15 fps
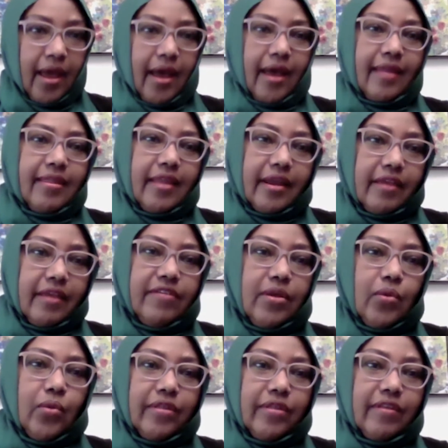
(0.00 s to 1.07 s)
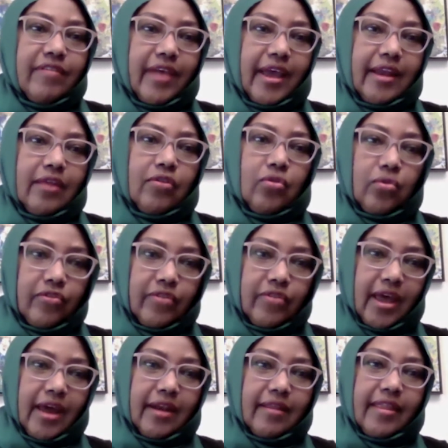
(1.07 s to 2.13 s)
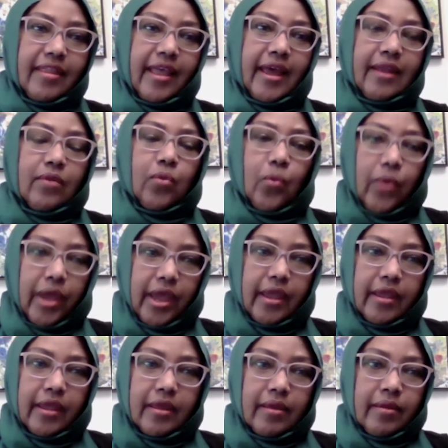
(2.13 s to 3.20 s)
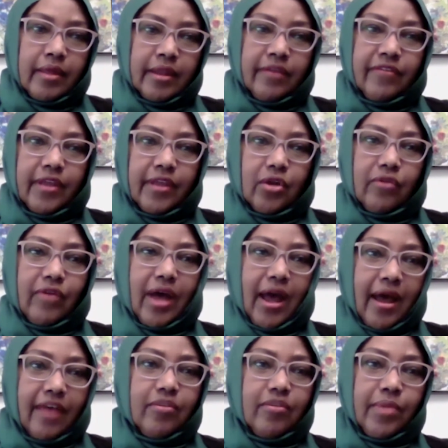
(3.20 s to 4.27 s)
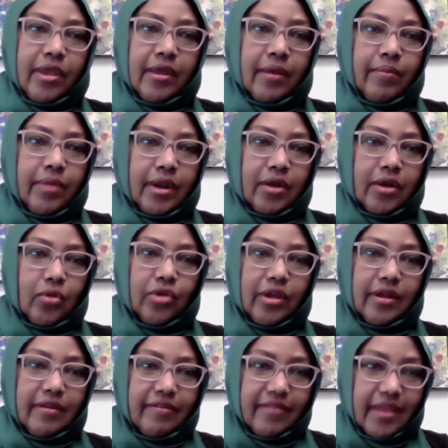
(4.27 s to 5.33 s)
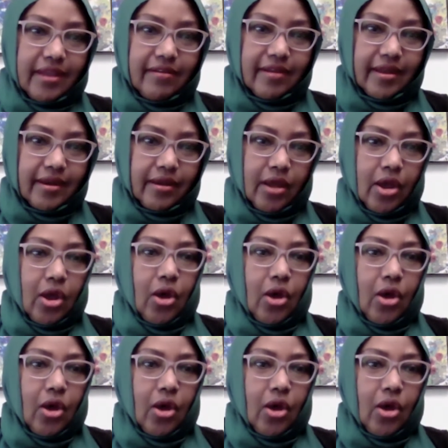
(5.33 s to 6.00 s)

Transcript: And the reason we decided to start it that way, instead of us becoming an organization,